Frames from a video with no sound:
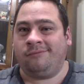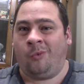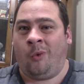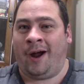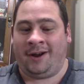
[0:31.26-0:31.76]

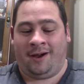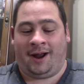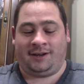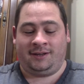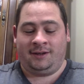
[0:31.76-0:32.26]
why
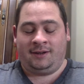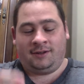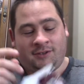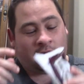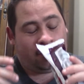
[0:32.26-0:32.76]
not?
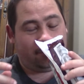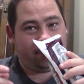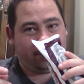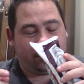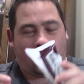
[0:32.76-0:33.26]
So,
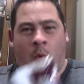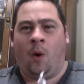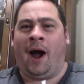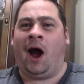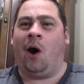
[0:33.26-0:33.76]

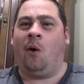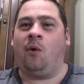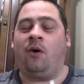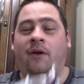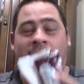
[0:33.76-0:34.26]

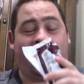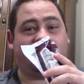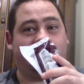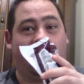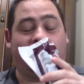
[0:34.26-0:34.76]
wow,
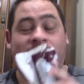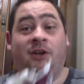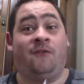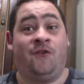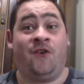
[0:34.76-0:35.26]
that smells
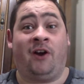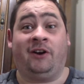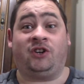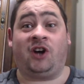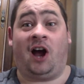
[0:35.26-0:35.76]

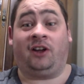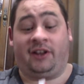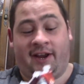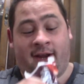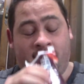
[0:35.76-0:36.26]
very
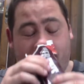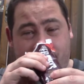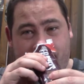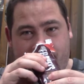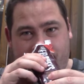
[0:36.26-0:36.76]
chocolatey.
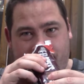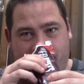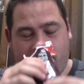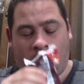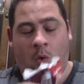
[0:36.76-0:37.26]

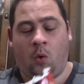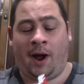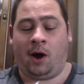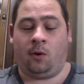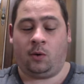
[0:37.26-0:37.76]

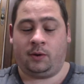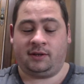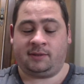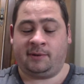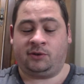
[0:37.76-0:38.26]
Wow,
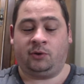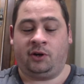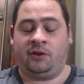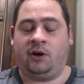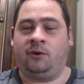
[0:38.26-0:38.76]
smells so
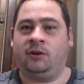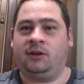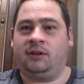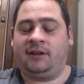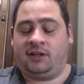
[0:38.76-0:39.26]
good though.
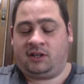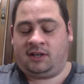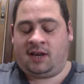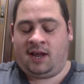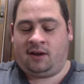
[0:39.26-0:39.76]

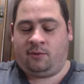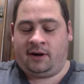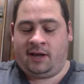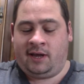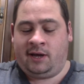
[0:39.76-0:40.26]
Let's take
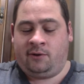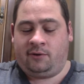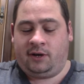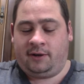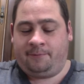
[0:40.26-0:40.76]
one
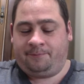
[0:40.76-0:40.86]
out.